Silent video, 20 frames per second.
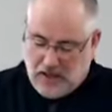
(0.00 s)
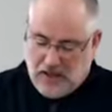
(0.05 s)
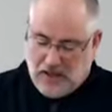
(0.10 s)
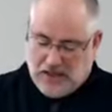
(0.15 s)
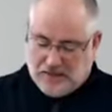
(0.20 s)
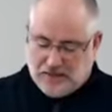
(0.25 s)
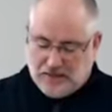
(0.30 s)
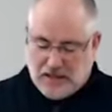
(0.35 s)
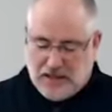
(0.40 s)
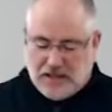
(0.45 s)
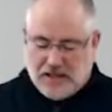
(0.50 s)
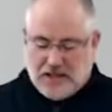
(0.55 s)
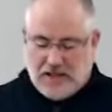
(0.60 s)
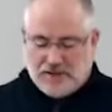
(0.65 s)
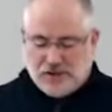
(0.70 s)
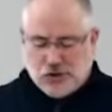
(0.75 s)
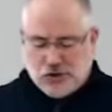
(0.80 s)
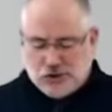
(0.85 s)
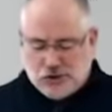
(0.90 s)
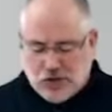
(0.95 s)
And
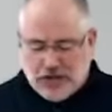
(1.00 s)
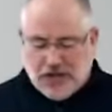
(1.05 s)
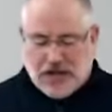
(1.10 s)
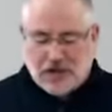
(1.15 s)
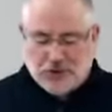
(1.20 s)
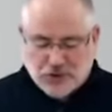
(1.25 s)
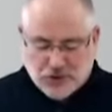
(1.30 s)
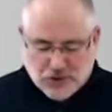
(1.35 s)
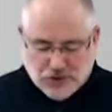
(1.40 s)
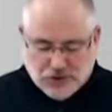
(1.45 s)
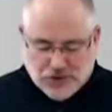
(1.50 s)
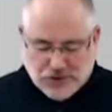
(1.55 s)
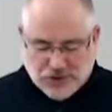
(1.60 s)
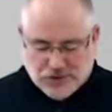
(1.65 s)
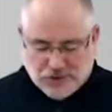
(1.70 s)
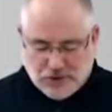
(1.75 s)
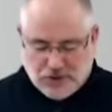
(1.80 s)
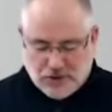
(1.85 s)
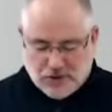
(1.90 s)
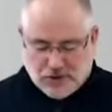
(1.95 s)
as you study out church
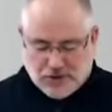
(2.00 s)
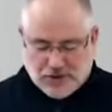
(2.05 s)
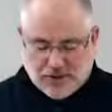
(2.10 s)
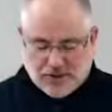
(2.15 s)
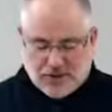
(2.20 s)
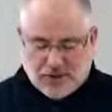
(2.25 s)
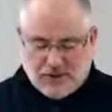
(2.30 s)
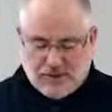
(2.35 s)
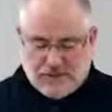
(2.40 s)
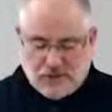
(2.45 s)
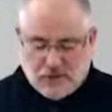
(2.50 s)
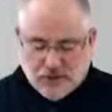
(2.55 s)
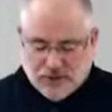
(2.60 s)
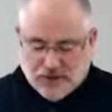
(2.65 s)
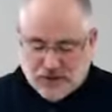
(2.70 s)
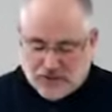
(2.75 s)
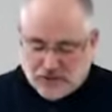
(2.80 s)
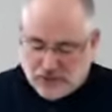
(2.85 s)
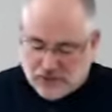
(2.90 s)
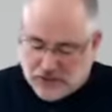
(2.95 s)
history, you're going to see in the first
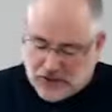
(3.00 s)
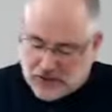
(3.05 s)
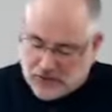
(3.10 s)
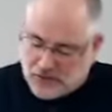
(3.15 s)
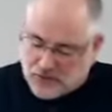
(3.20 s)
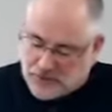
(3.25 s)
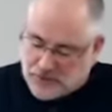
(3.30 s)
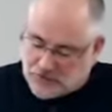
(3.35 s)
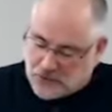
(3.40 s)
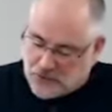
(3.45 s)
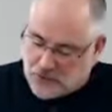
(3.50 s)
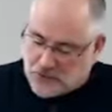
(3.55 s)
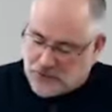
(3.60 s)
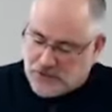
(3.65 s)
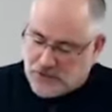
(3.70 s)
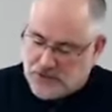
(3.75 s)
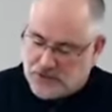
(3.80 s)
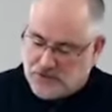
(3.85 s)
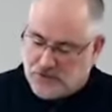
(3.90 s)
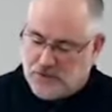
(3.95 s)
several centuries of church
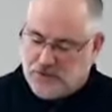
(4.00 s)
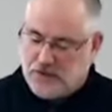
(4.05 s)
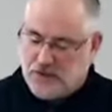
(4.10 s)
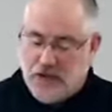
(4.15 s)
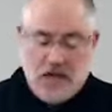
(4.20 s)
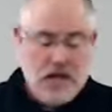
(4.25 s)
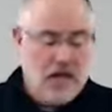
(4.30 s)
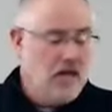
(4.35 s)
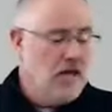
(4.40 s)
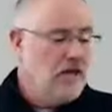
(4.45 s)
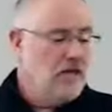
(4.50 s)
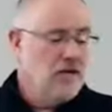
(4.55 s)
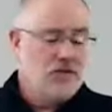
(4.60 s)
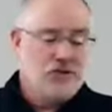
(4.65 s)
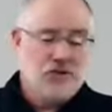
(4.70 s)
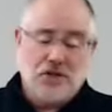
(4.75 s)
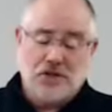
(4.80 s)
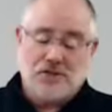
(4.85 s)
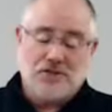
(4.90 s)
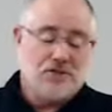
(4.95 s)
histories, you
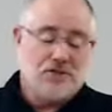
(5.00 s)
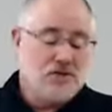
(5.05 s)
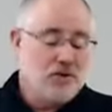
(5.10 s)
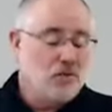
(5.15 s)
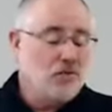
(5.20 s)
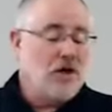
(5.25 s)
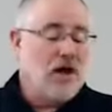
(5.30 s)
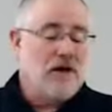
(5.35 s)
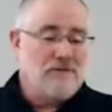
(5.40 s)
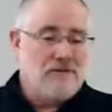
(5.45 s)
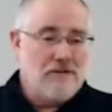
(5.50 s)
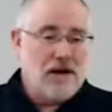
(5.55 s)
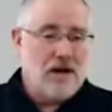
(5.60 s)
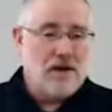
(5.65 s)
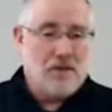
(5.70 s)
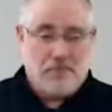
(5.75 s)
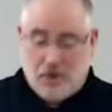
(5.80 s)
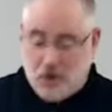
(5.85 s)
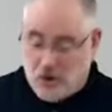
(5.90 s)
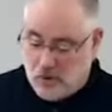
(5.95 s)
just do not find
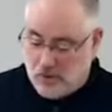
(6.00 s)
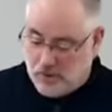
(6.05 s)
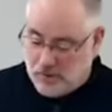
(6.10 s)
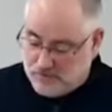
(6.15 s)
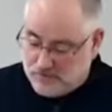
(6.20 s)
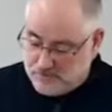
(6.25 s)
a pope.